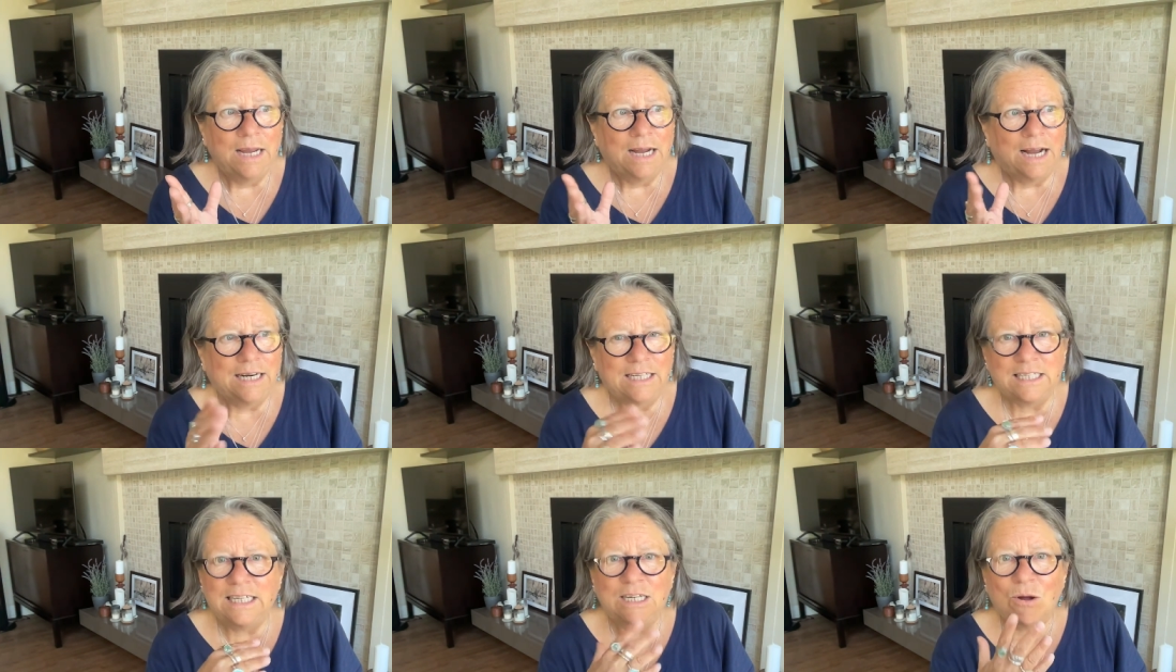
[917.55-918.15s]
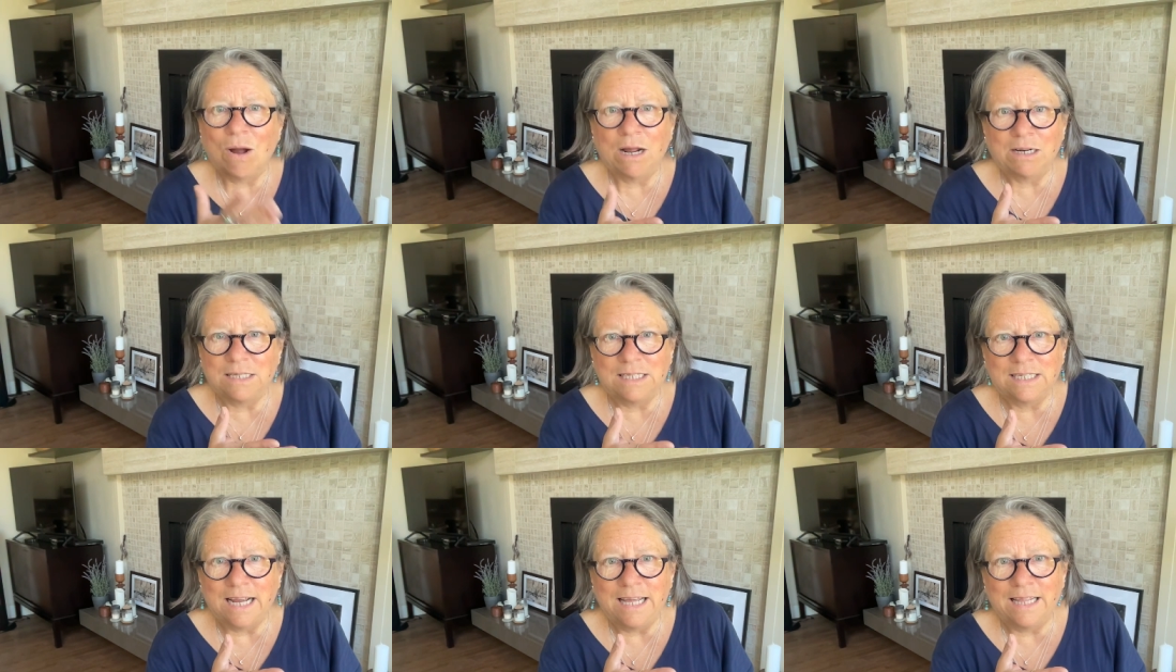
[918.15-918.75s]
I just didn't know how to
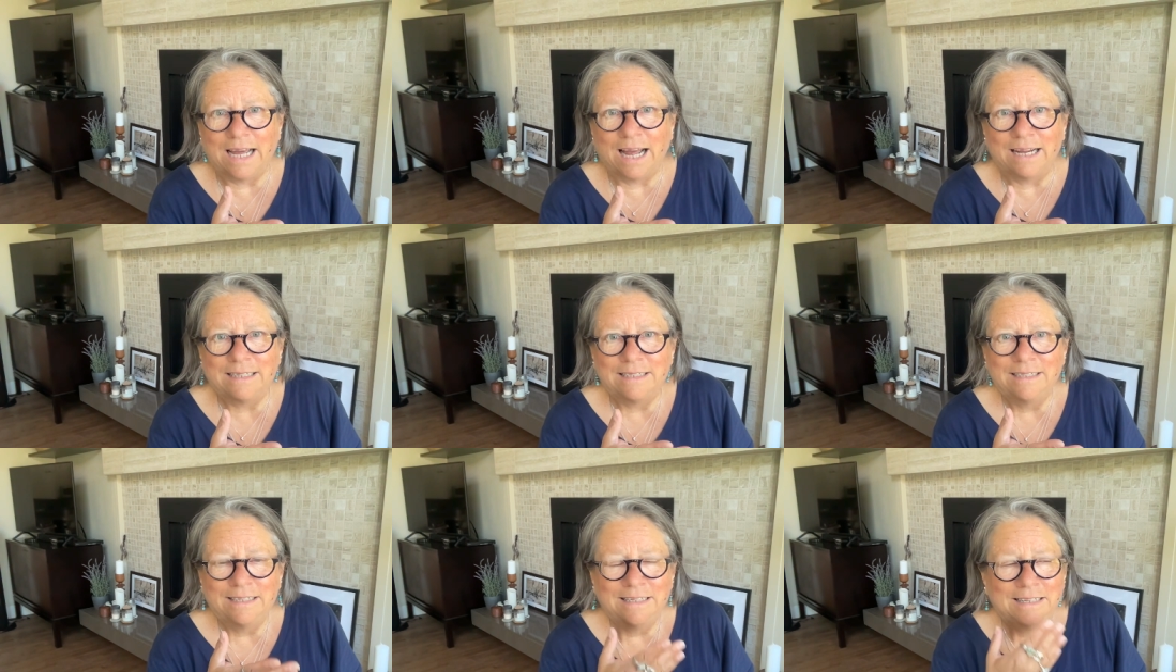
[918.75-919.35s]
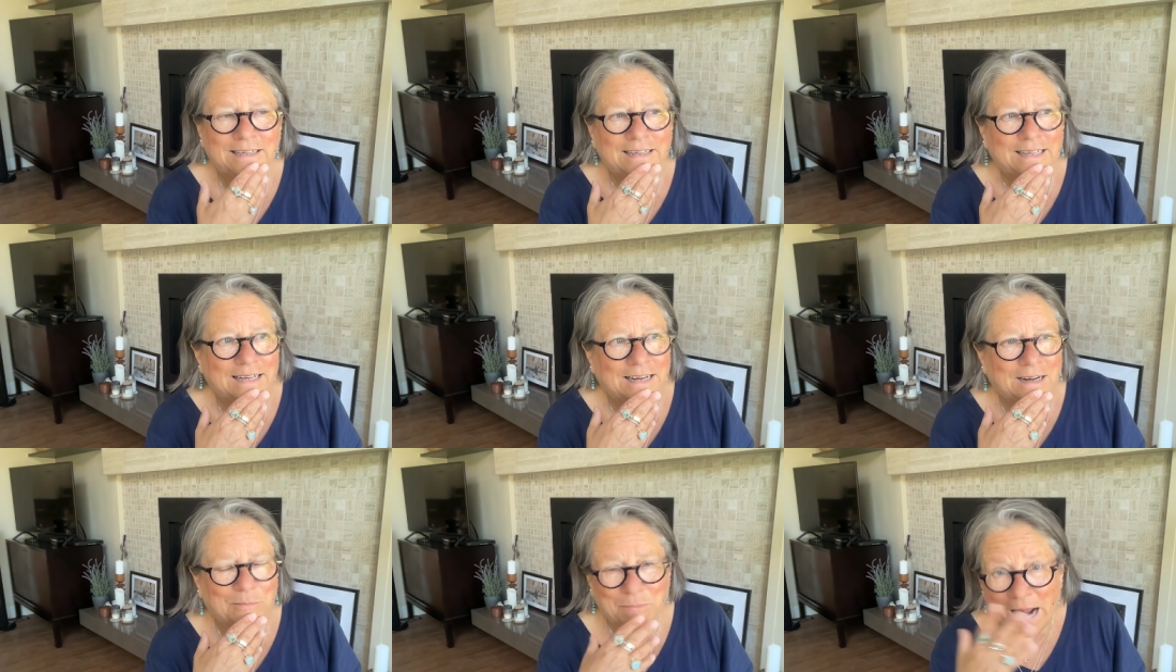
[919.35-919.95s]
say that.
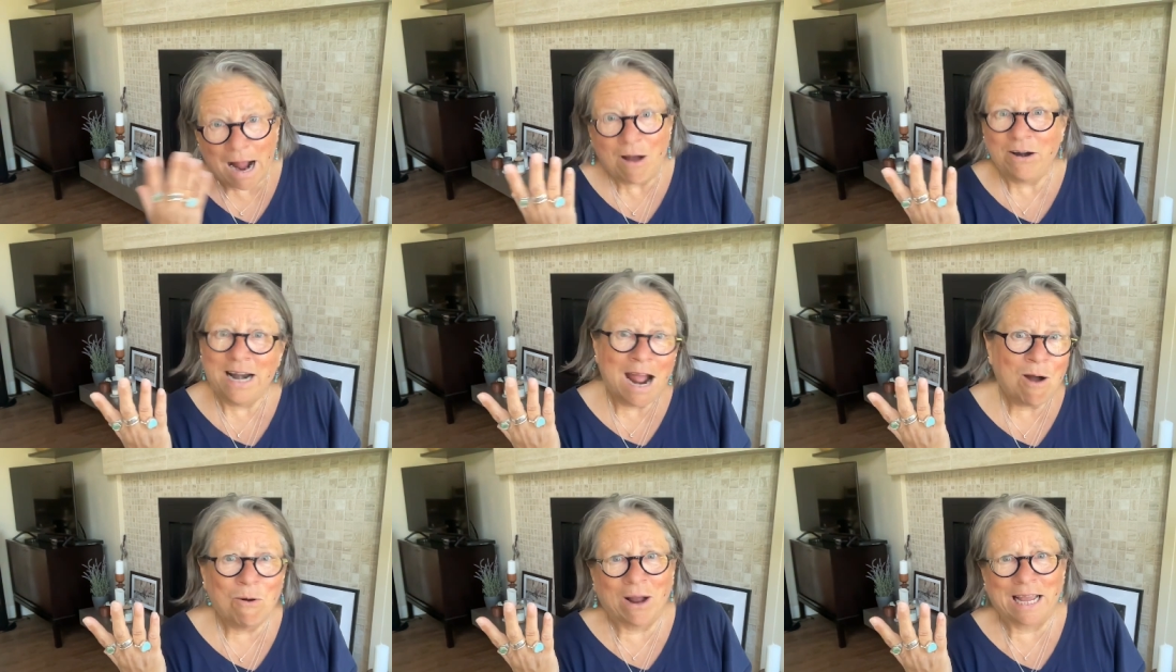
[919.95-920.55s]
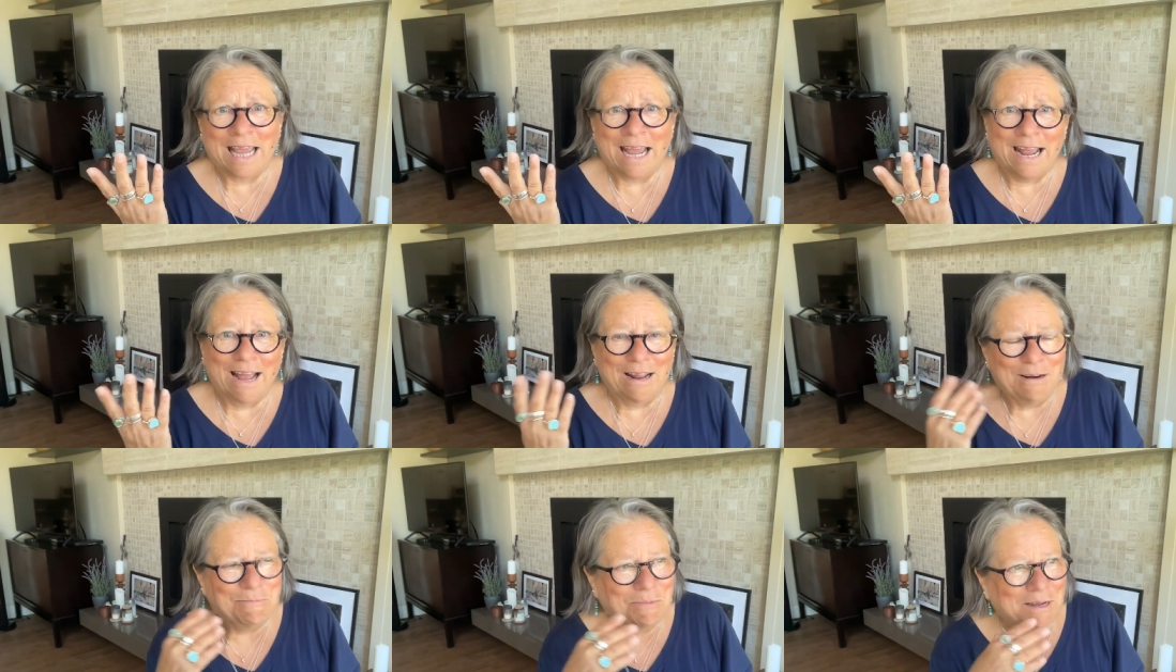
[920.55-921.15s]
Um, now, now I
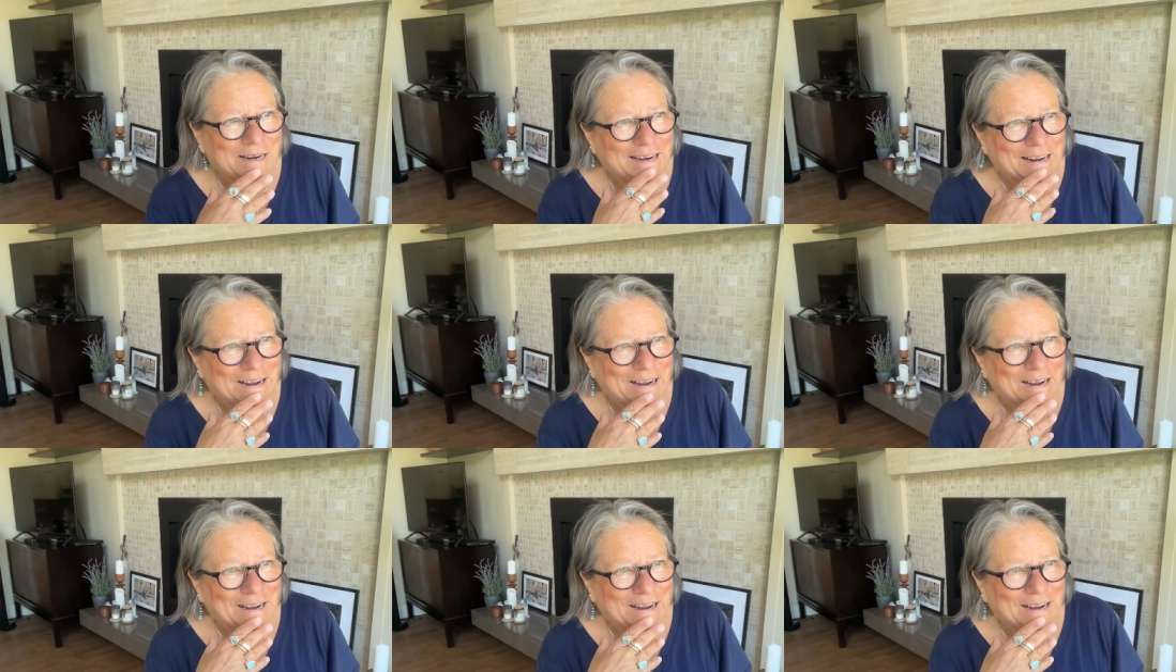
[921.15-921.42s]
can, but uh,